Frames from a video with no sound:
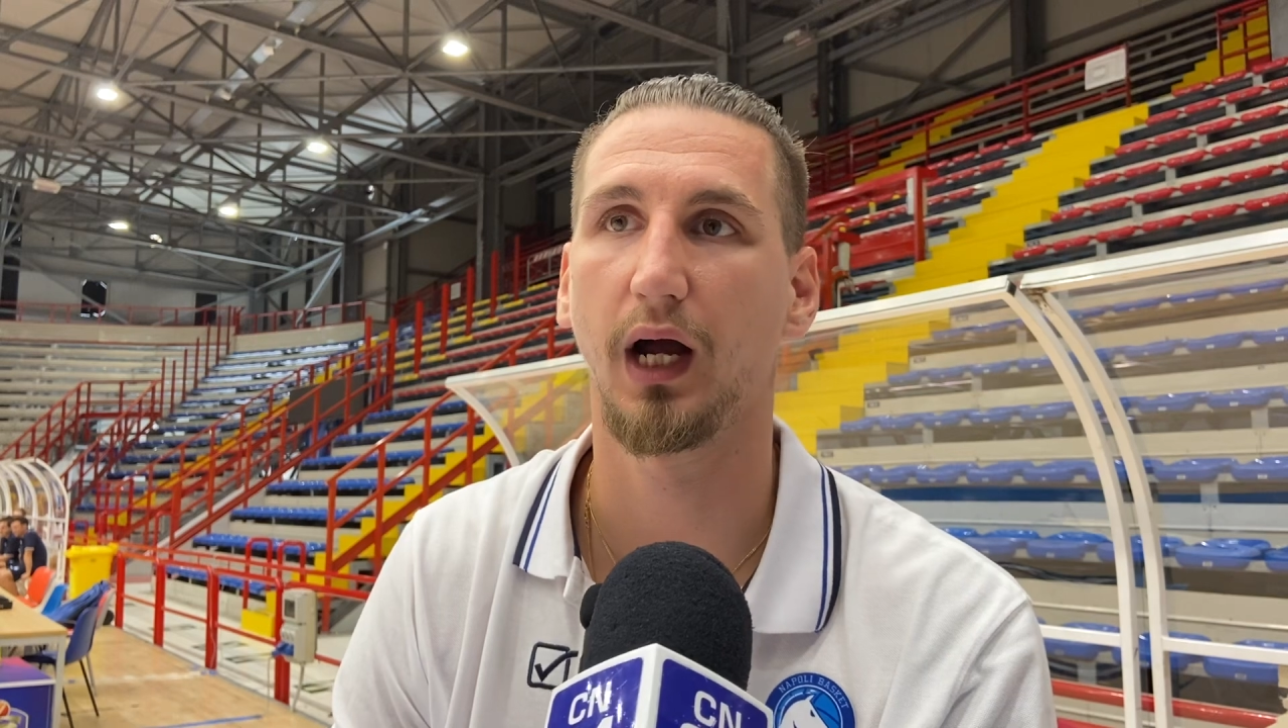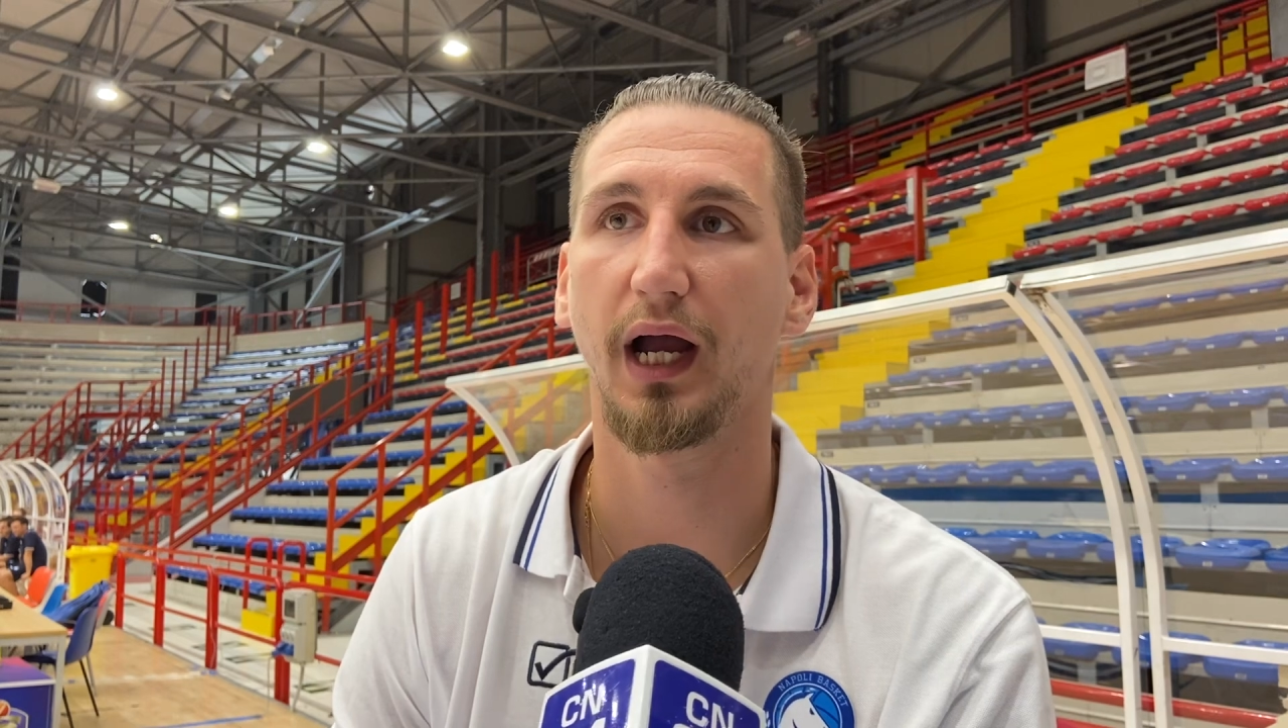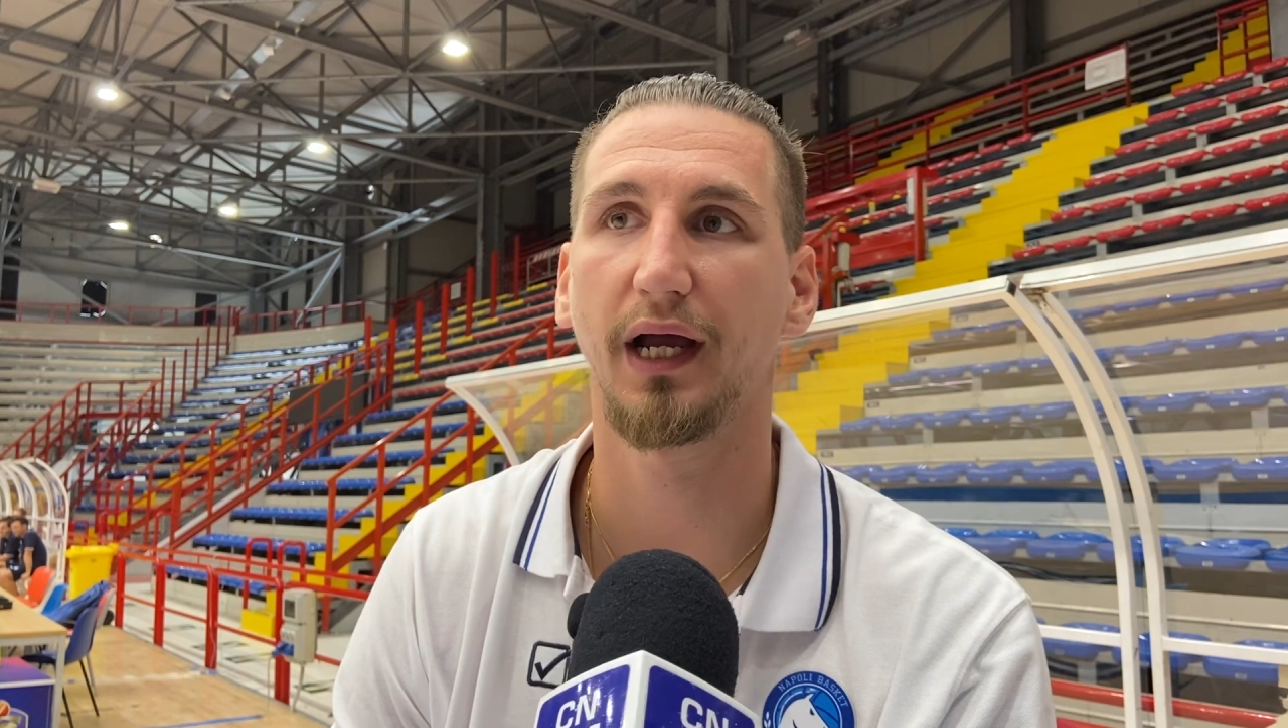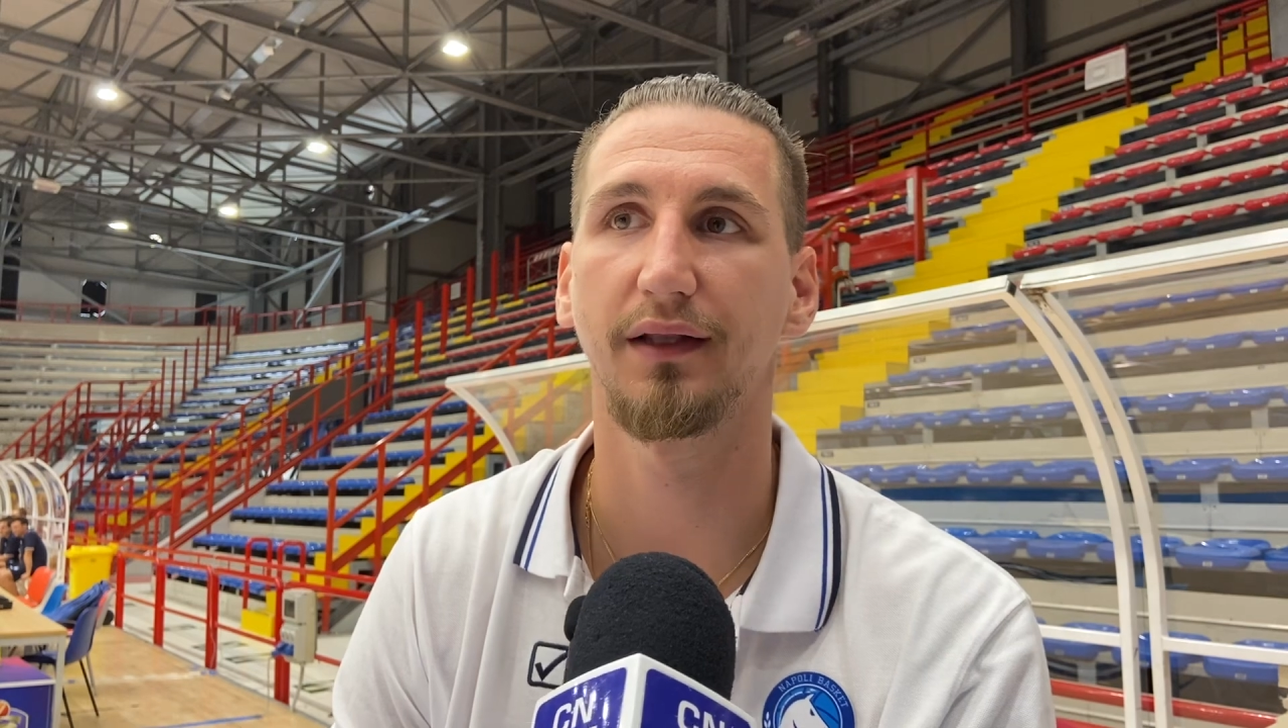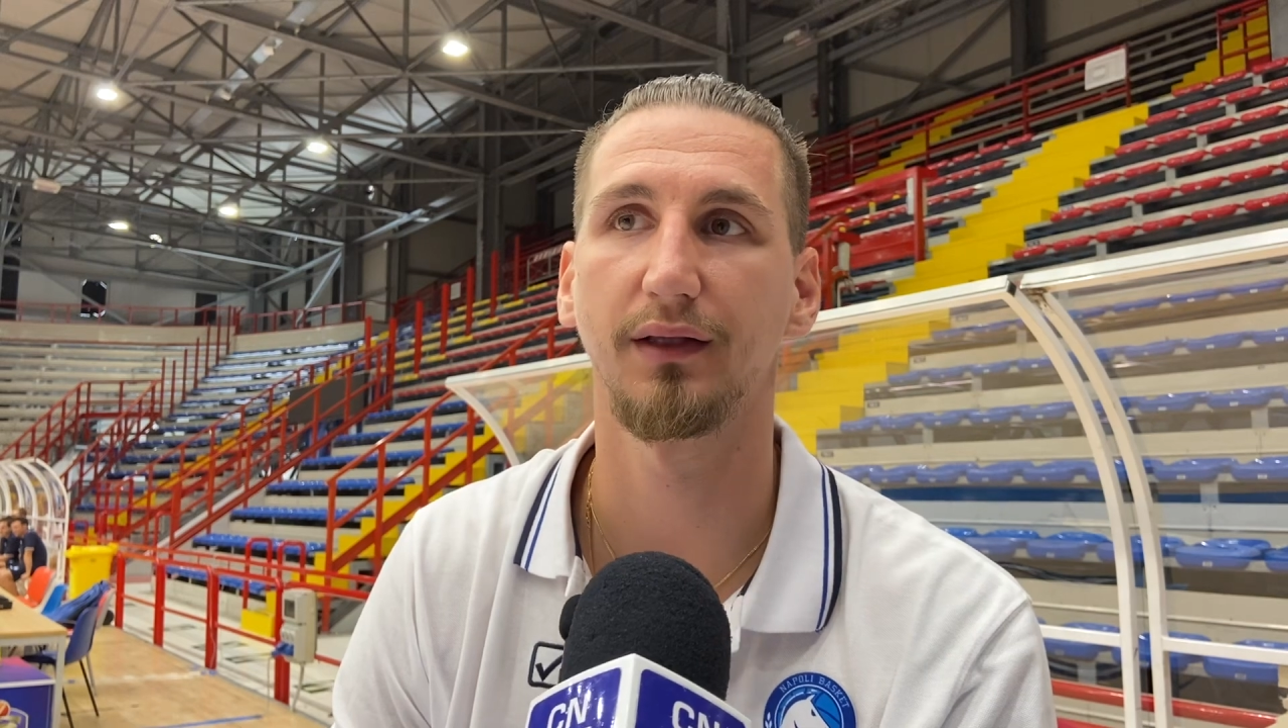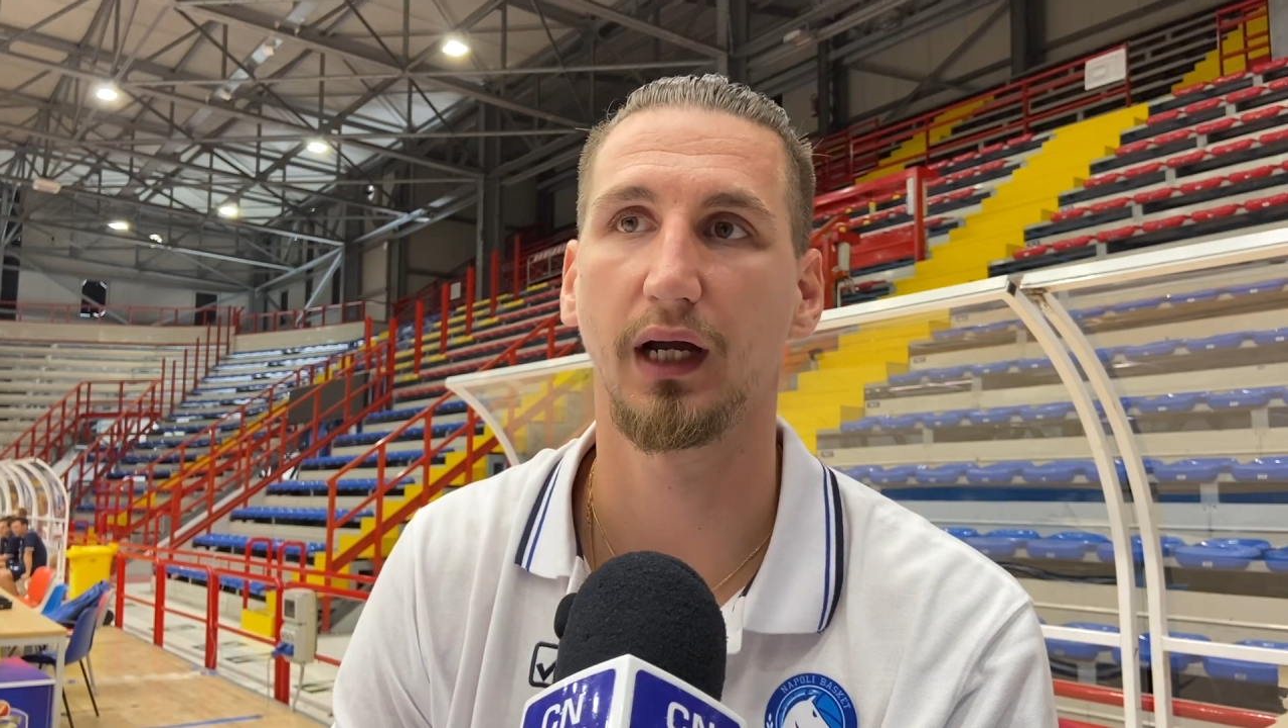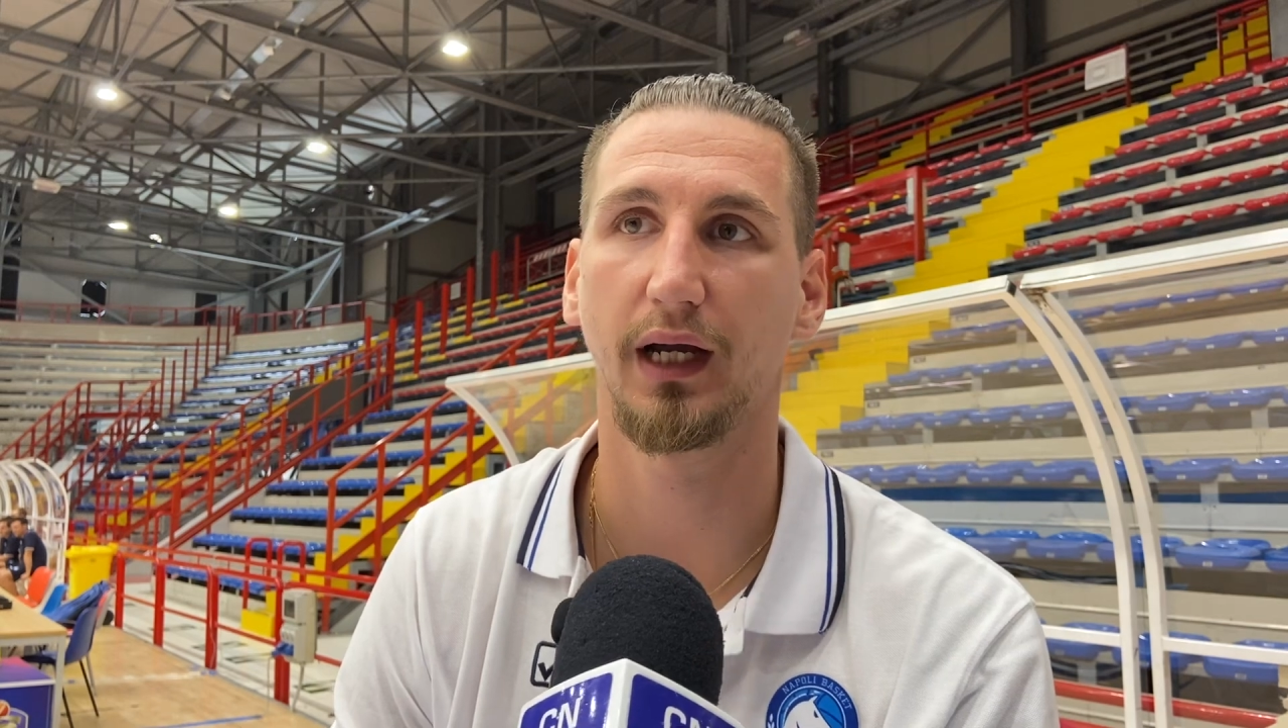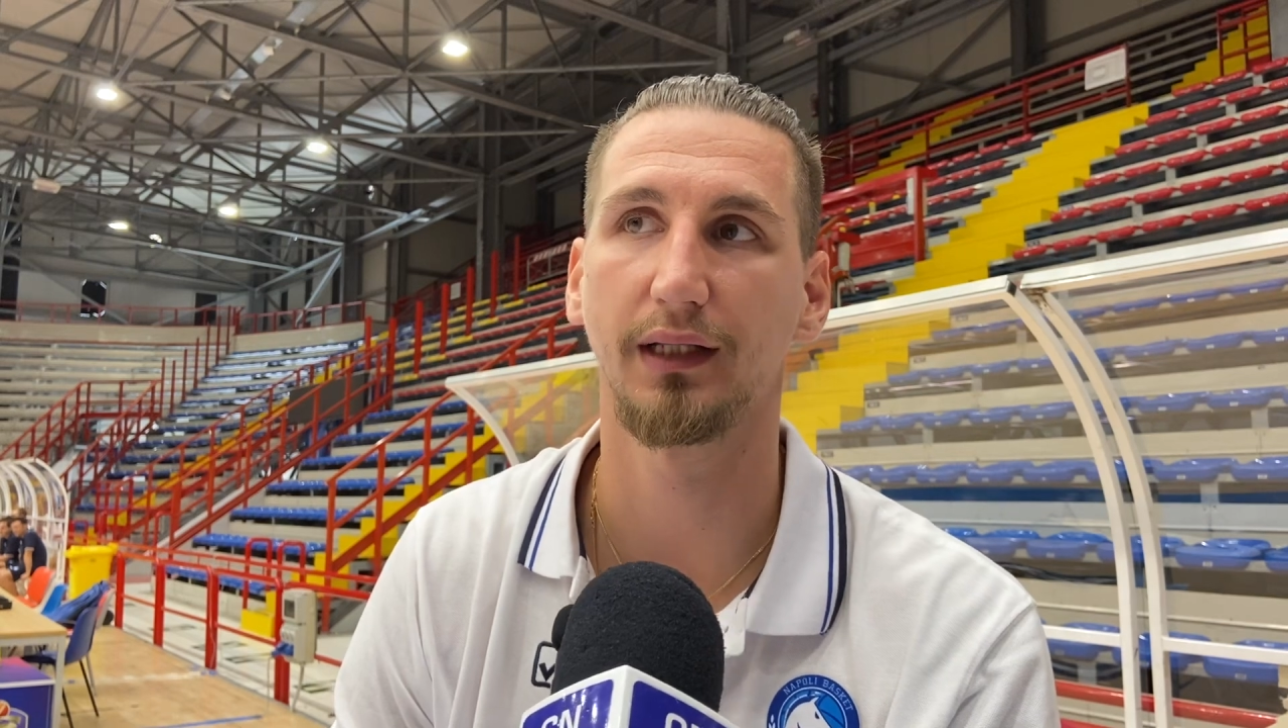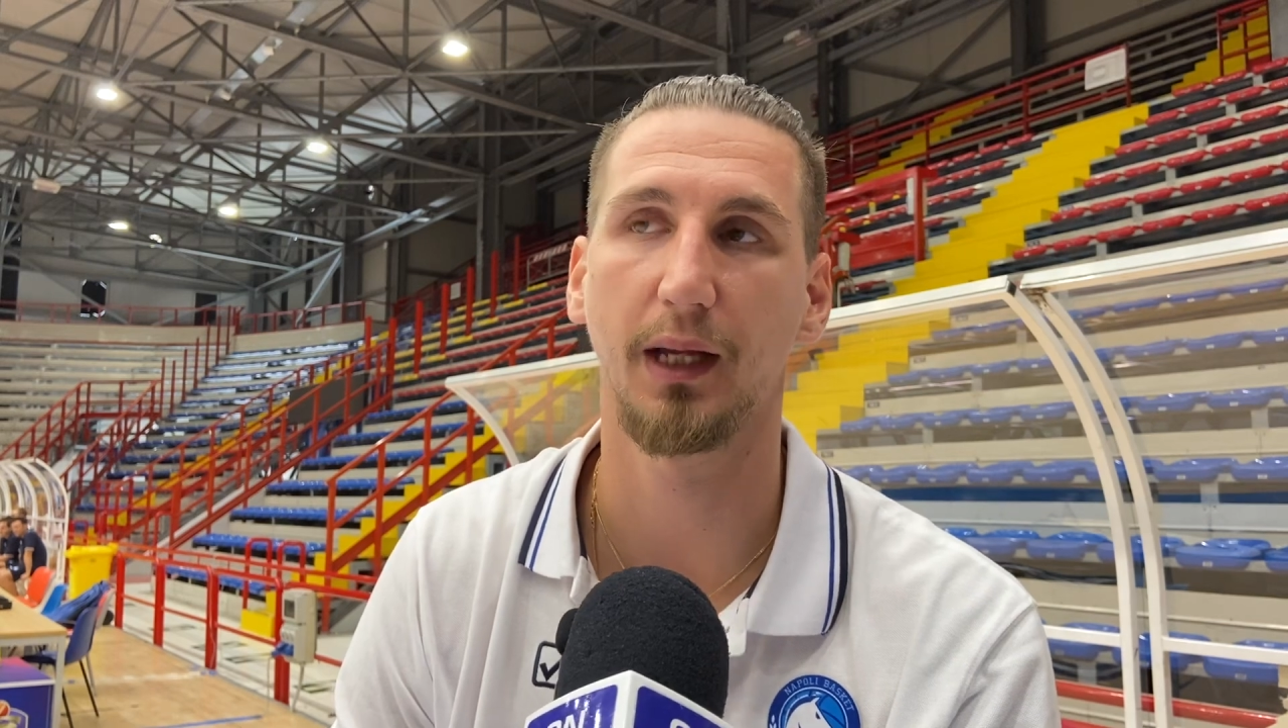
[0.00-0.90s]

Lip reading: I had